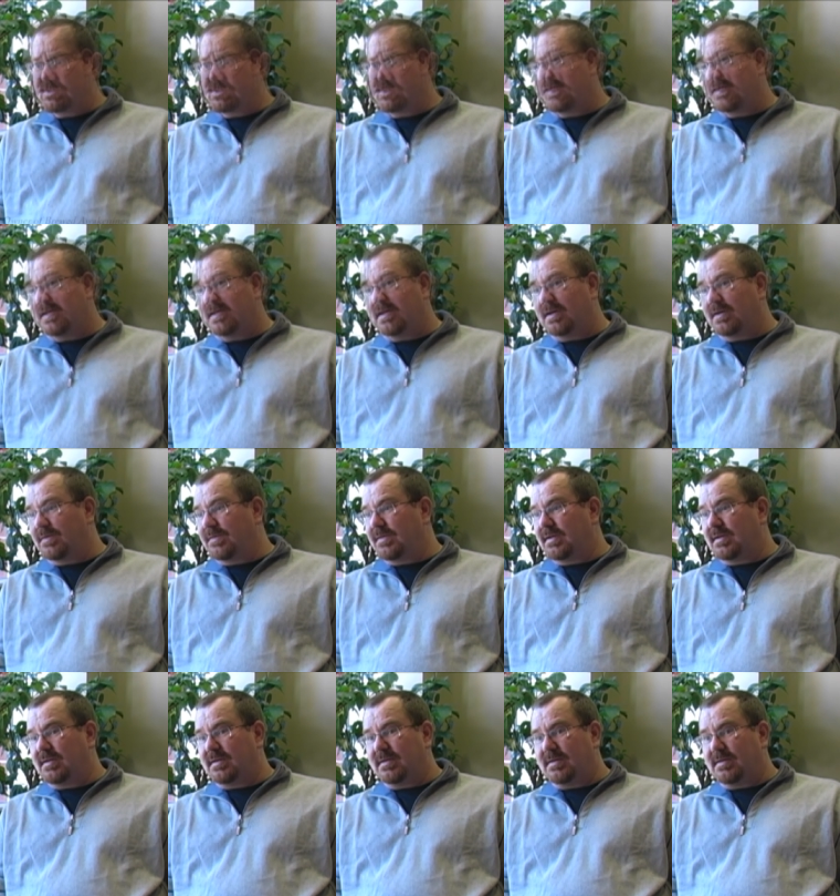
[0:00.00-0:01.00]
You know,
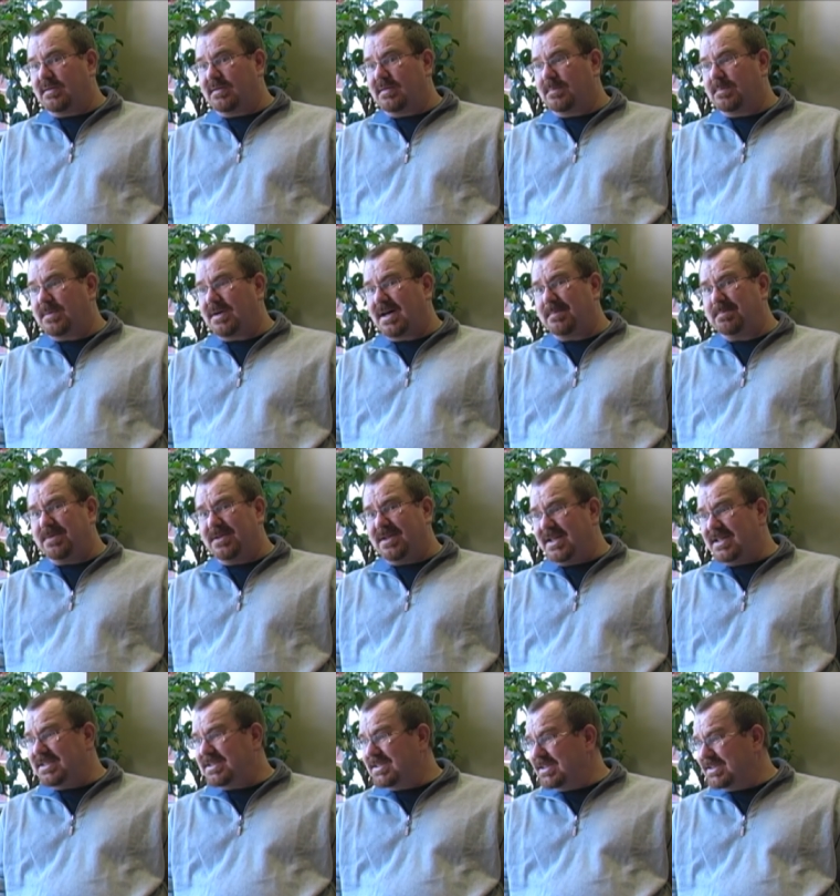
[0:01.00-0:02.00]
the, the, the
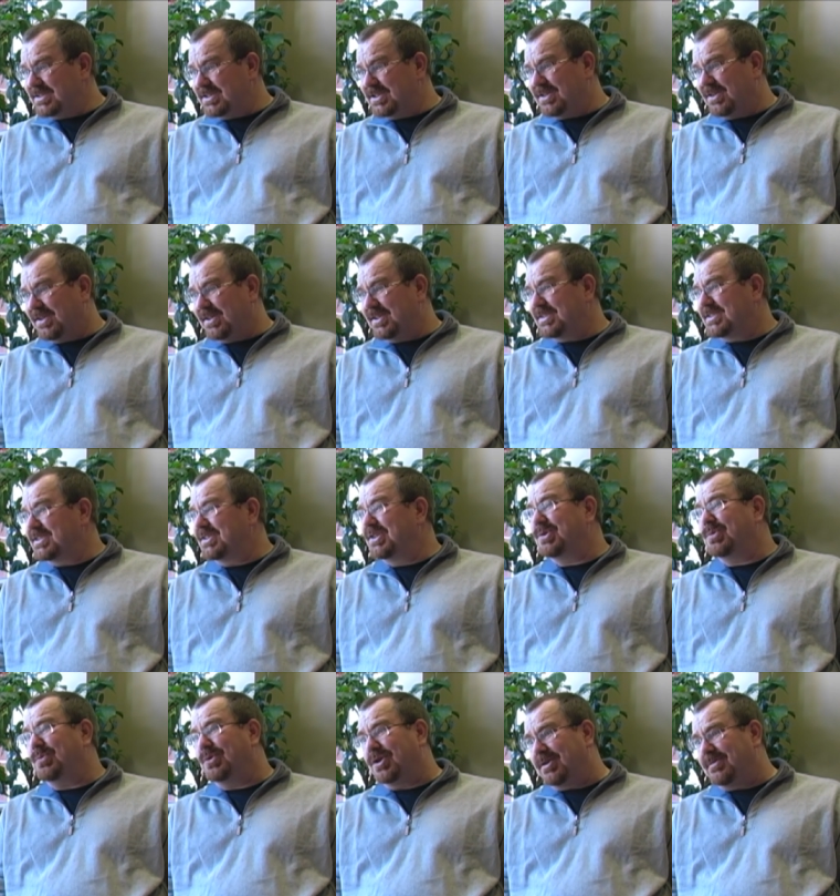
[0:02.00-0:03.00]
population, as you call it, is a
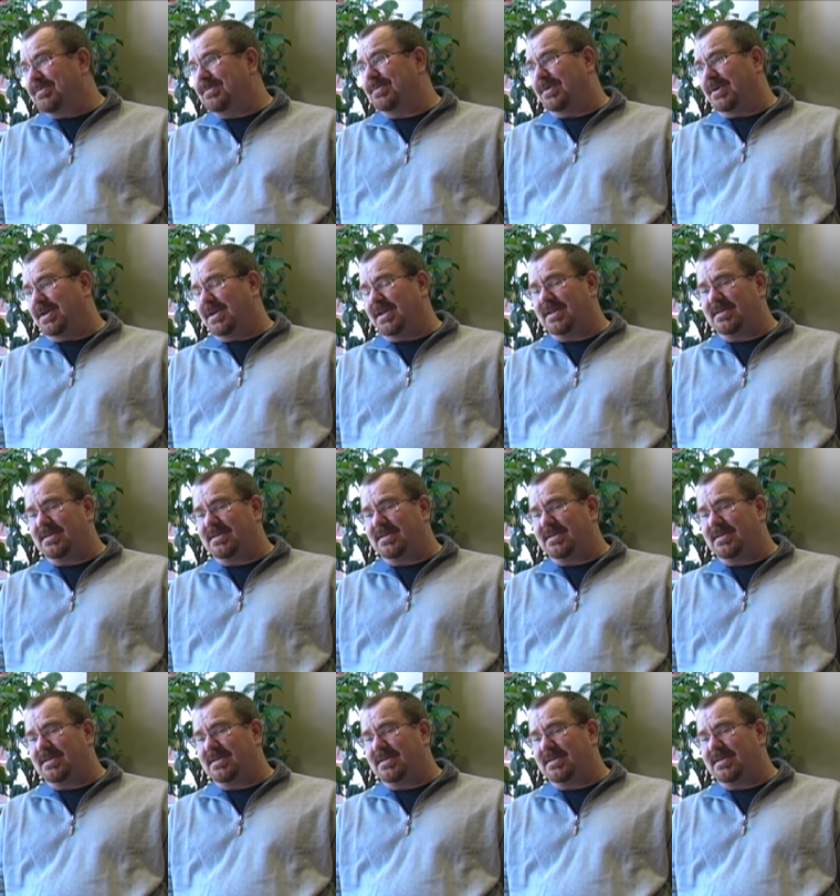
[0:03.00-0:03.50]
good word for it.